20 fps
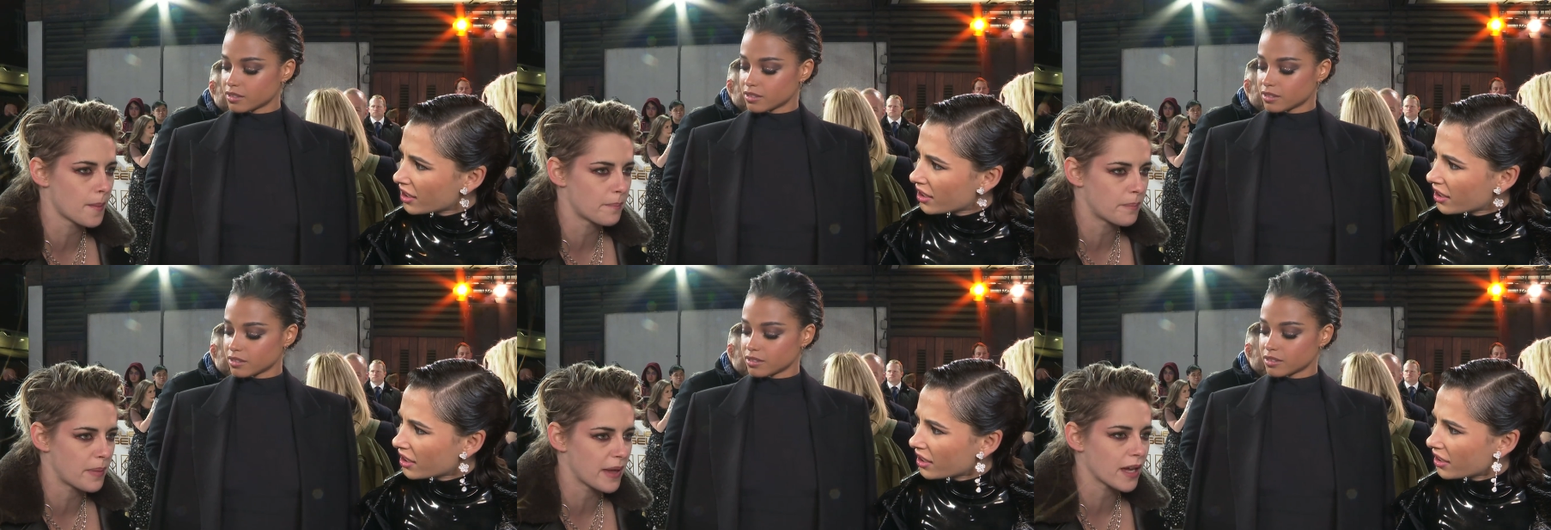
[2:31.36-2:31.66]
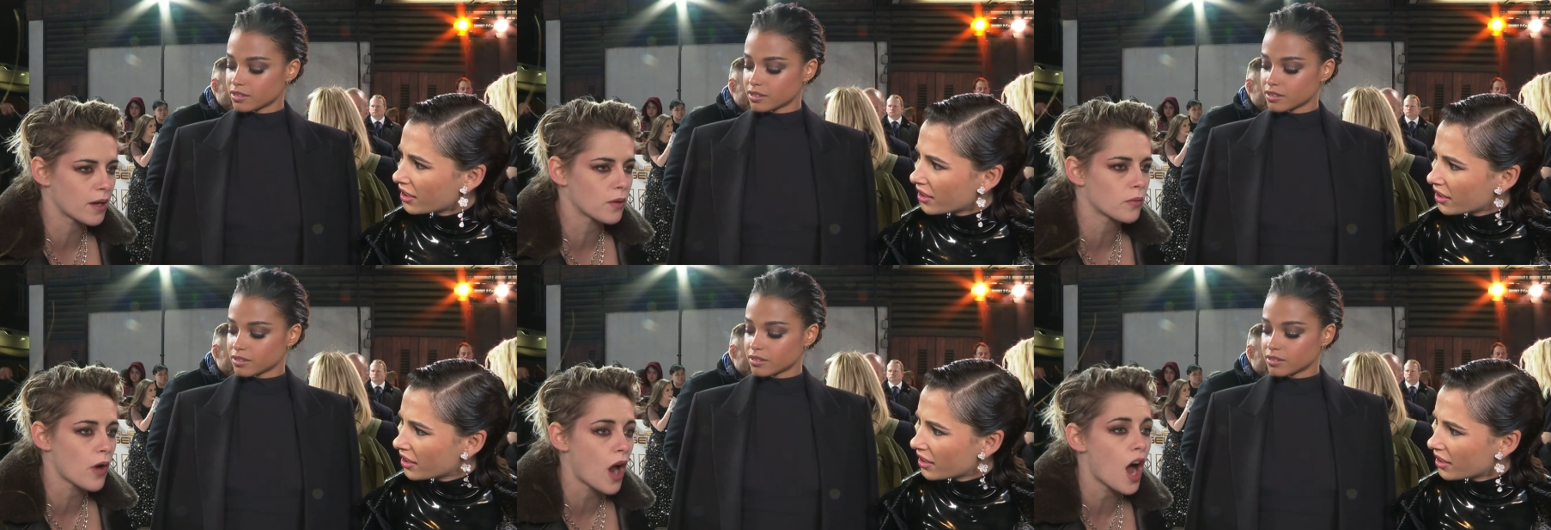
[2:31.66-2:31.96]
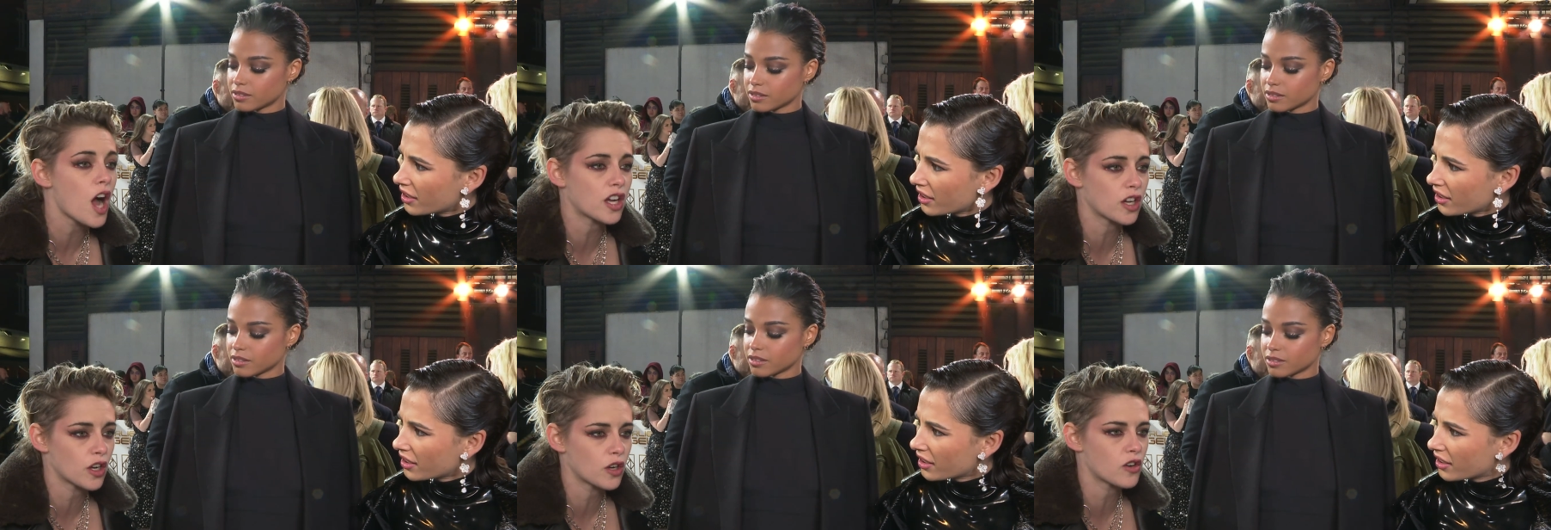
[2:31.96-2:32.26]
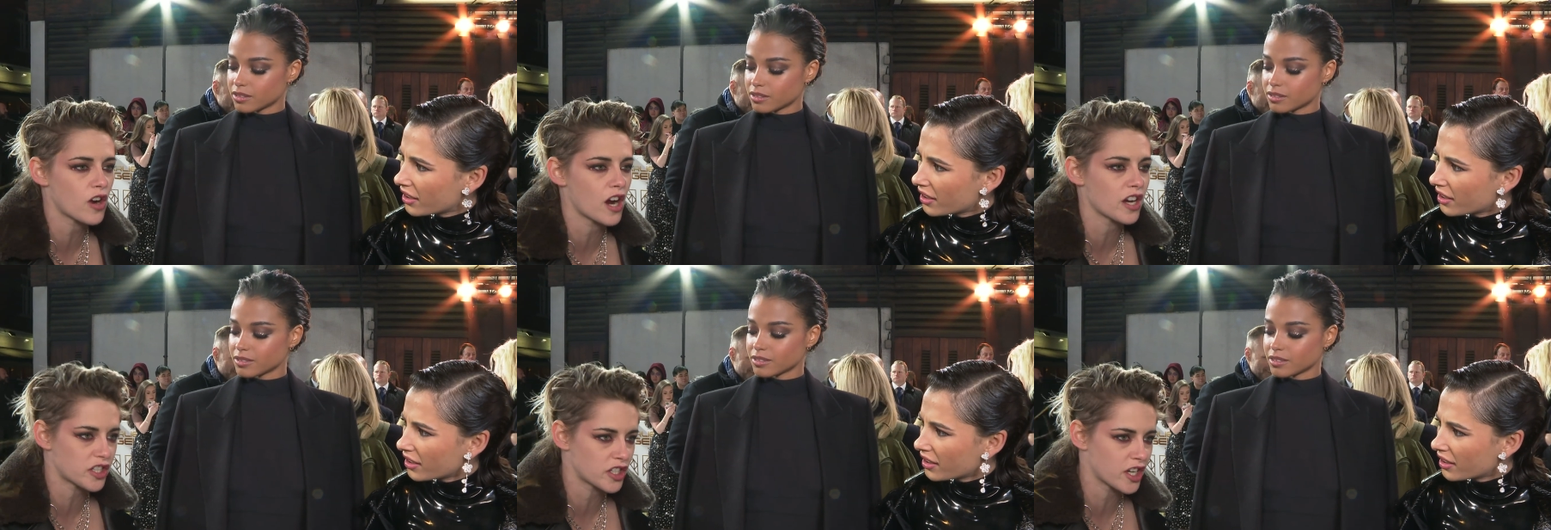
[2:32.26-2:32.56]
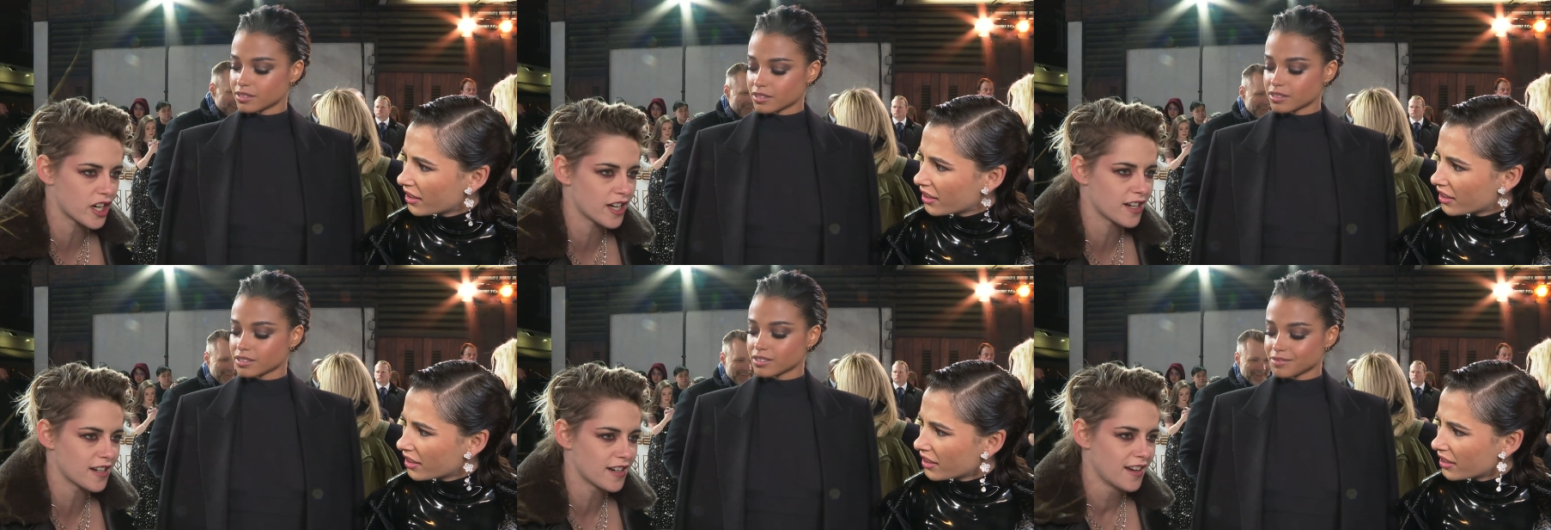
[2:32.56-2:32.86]
Speaker 1: big rock
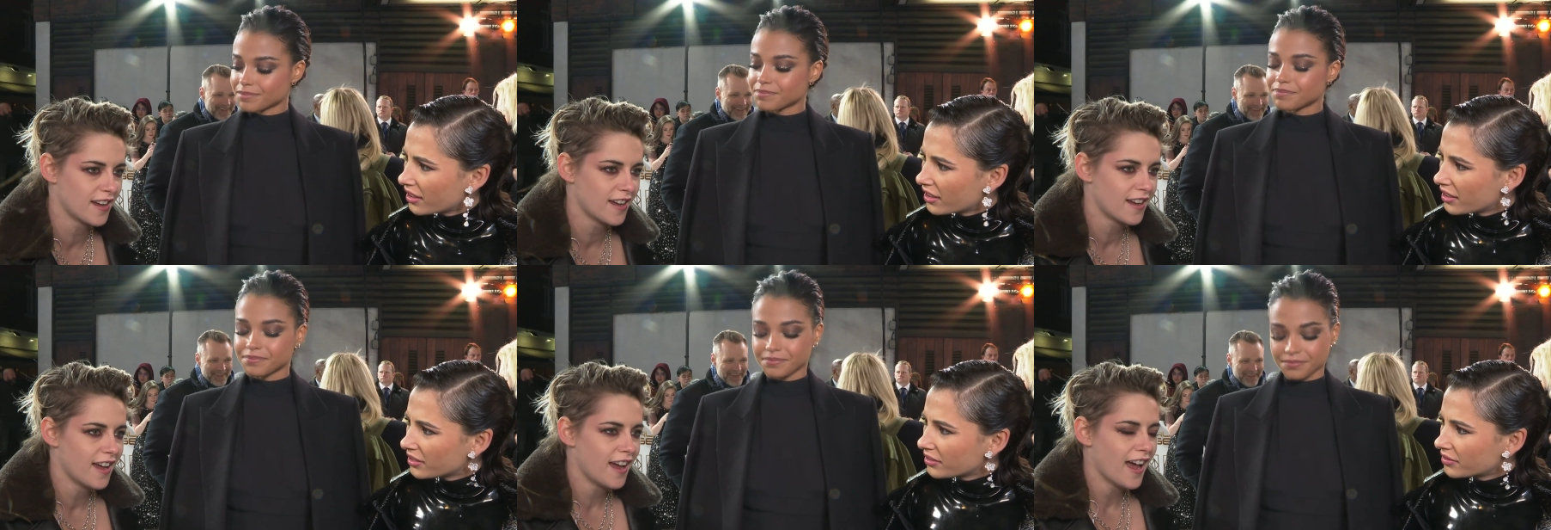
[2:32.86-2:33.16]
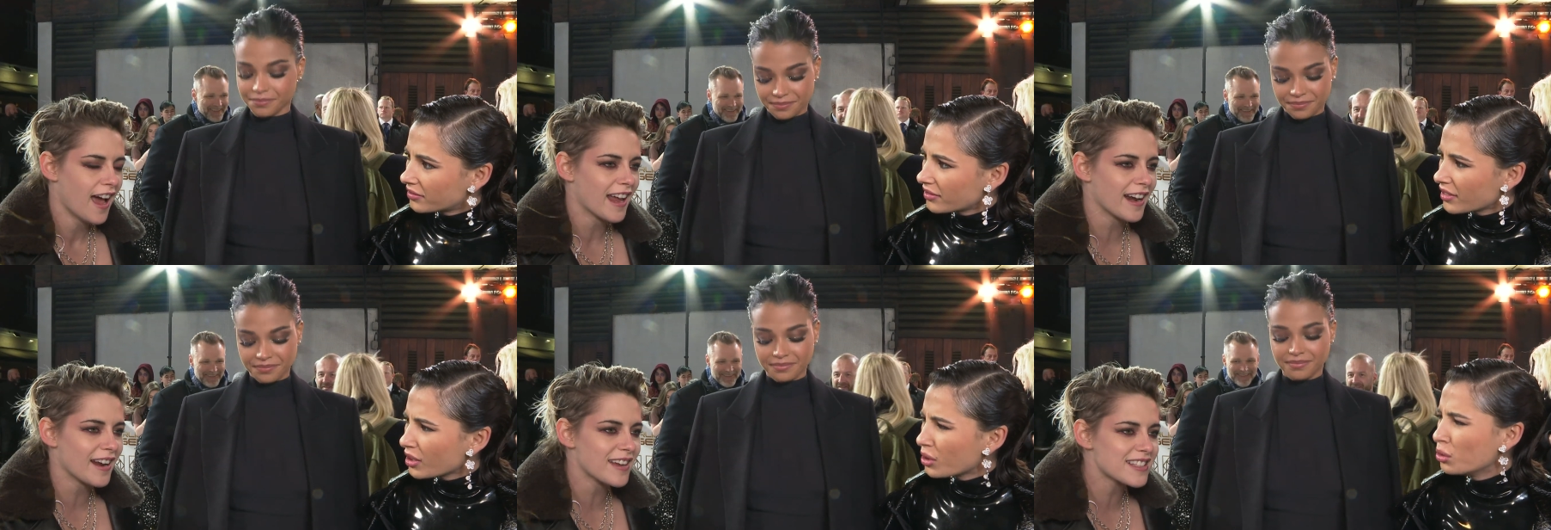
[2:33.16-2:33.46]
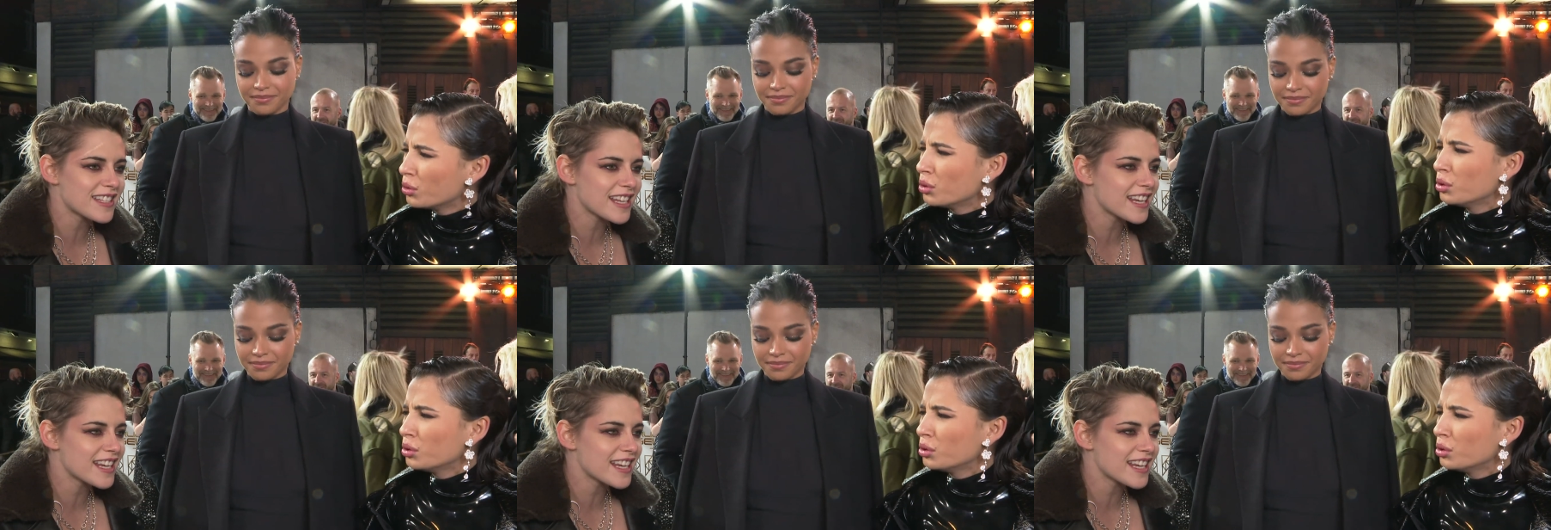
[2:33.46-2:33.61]
crusher, and I was